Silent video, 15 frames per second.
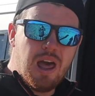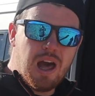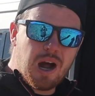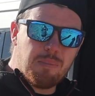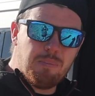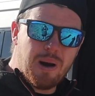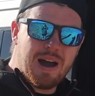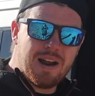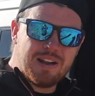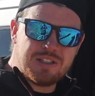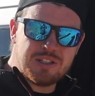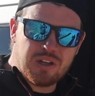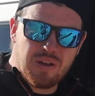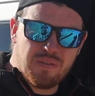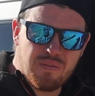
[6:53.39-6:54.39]
Our batteries
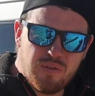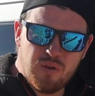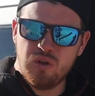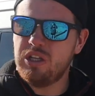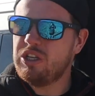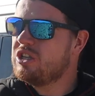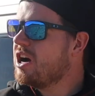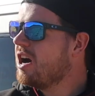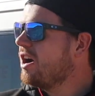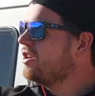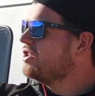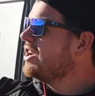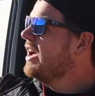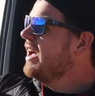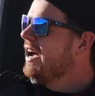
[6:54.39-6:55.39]
will get fully charged,